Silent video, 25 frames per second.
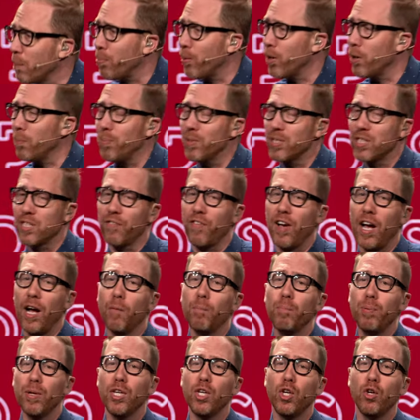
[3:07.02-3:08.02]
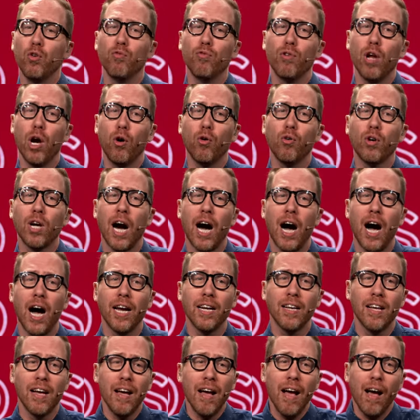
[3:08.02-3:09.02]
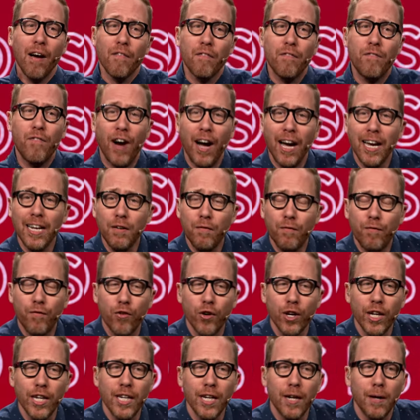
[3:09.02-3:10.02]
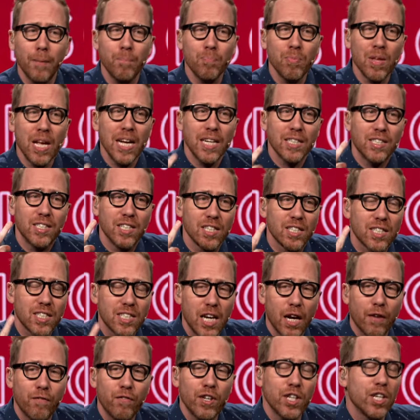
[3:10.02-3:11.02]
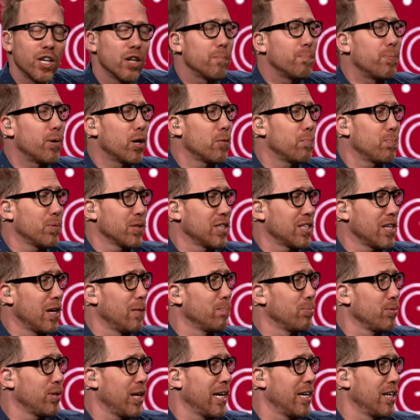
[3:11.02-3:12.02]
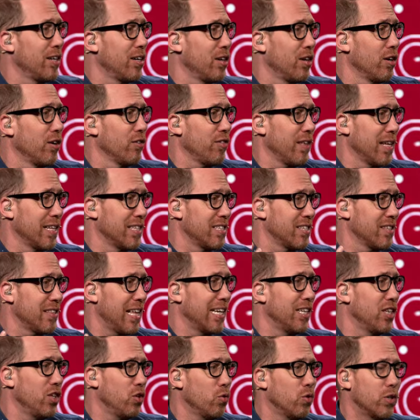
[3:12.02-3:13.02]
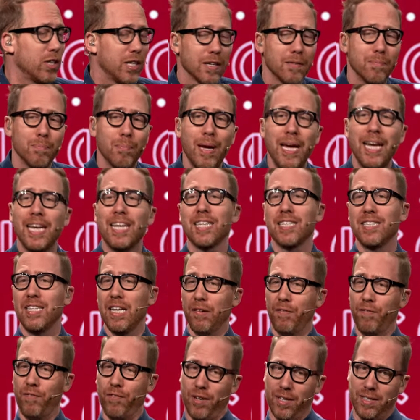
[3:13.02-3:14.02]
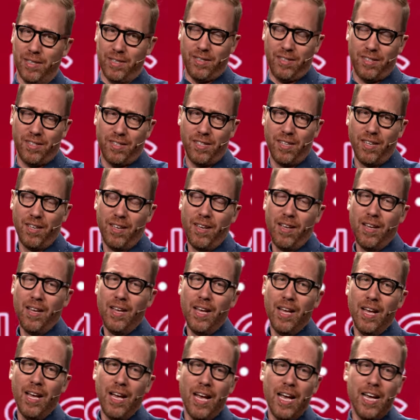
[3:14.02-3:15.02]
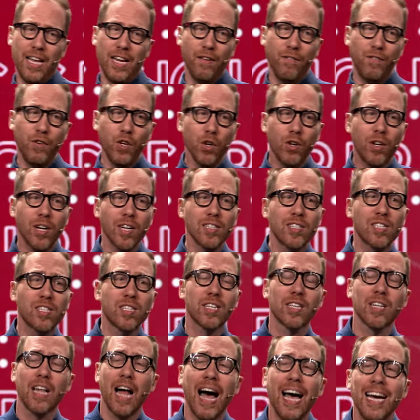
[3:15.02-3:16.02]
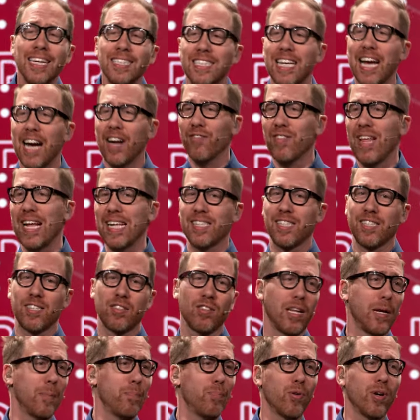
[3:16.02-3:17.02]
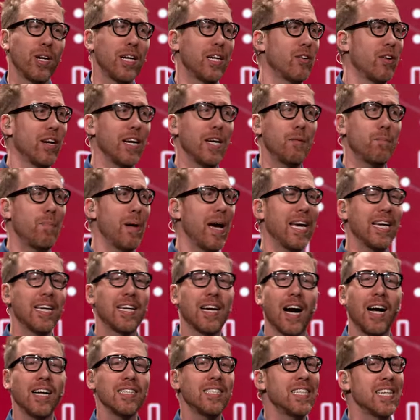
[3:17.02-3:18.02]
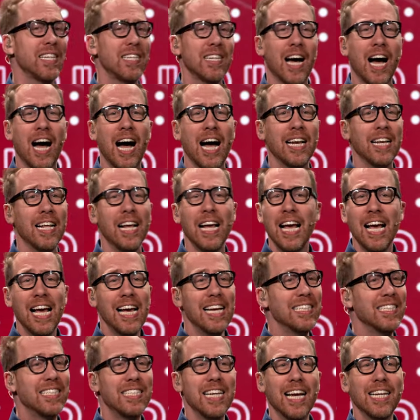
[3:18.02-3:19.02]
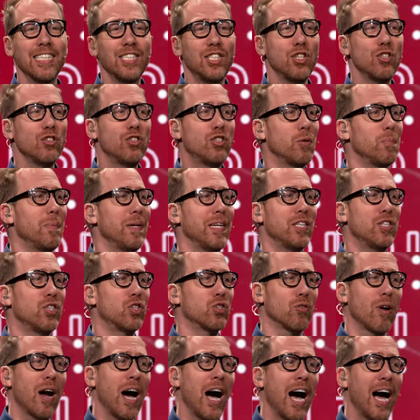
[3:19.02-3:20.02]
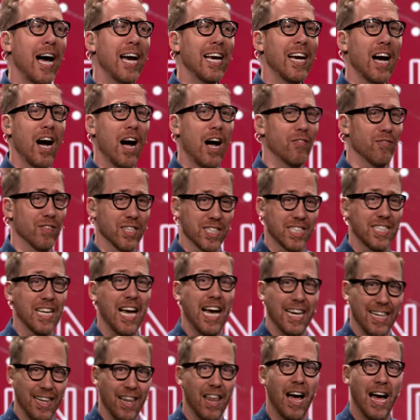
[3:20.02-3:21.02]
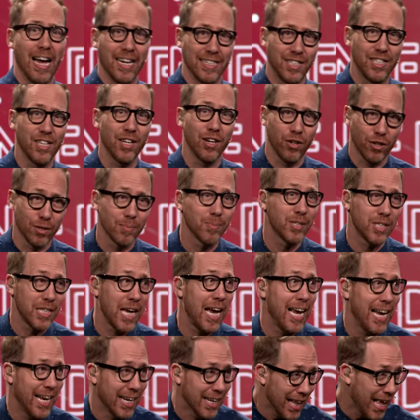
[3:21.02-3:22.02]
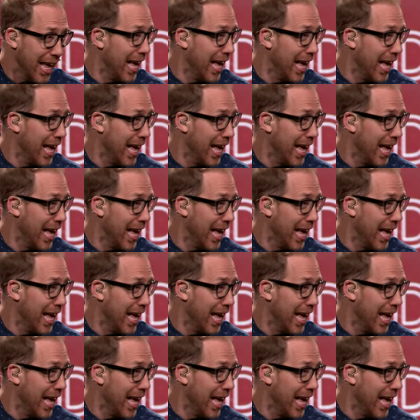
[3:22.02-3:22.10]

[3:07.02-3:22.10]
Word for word: purpose of helping you know God, find freedom, discover your purpose on planet Earth, and so that you can make a difference. And if you could slide down that slippery creek bank, God did not intend you to be dry on the sidelines. You know what I'm saying?